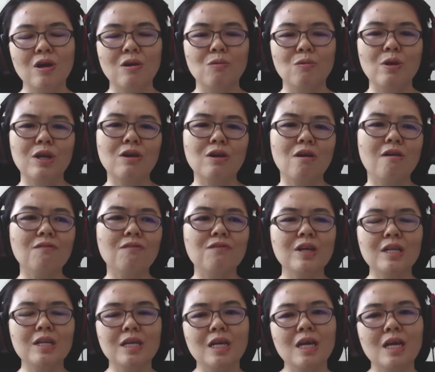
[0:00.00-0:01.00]
when
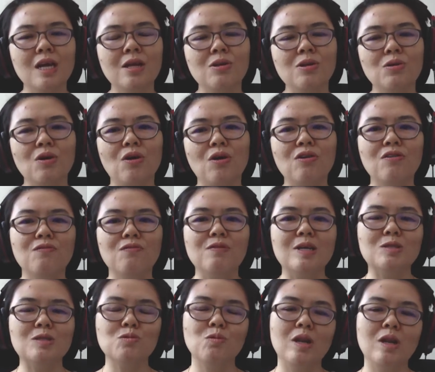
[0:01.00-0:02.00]
COVID hit, all of
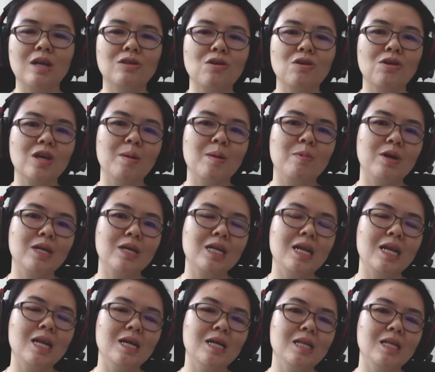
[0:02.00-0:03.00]
us were like talking about
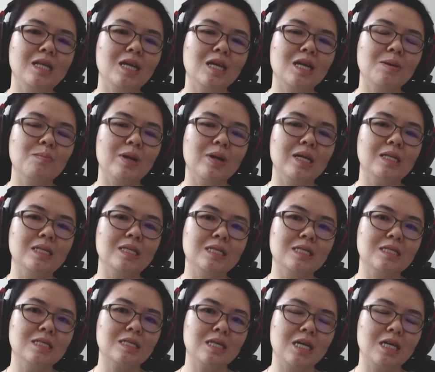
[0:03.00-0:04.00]
e-learning, but
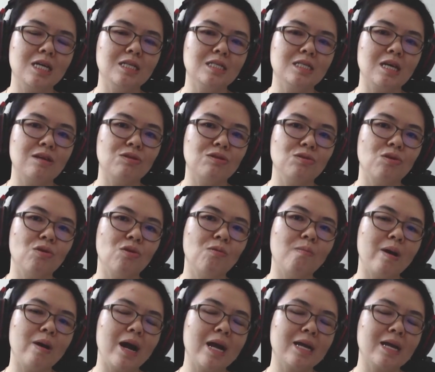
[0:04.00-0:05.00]
these kids had to go
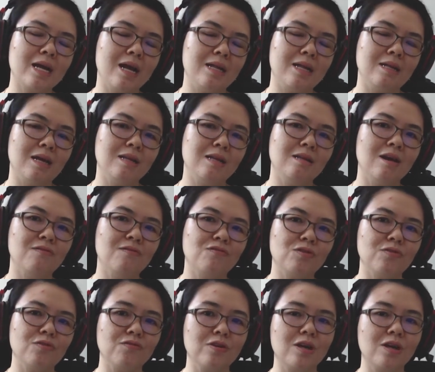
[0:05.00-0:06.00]
back and then they have
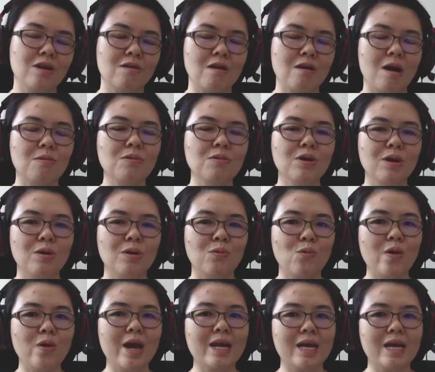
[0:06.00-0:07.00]
to figure out
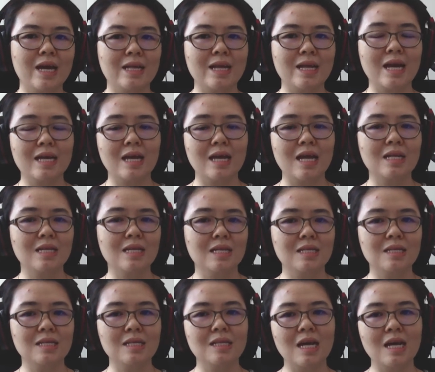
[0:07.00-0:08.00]
where can I get
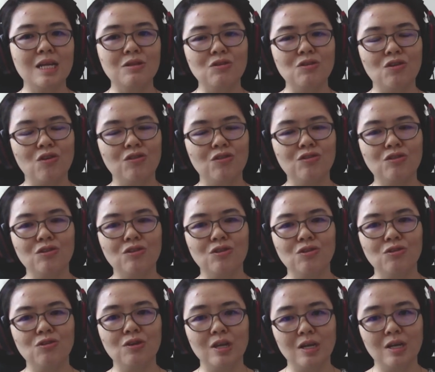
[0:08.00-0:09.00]
internet to
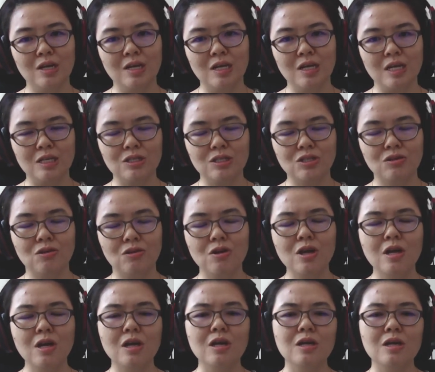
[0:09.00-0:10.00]
continue learning. So
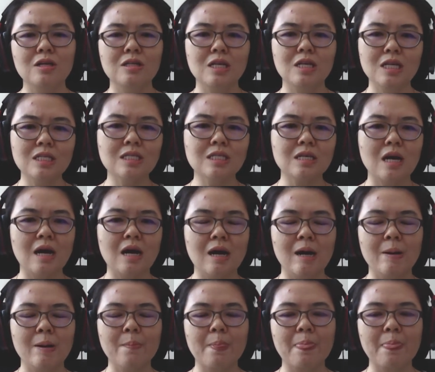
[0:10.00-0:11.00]
these
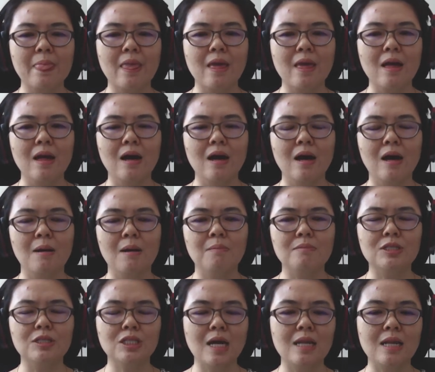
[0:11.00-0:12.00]
are
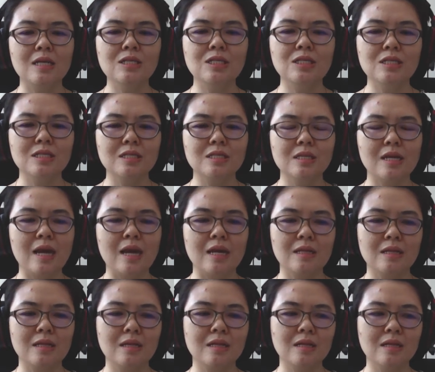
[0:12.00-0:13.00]
challenges that I
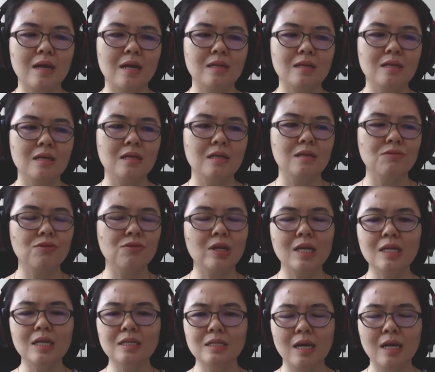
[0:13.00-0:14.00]
think that it
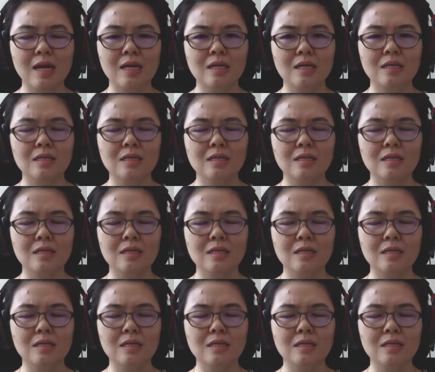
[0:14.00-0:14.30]
really take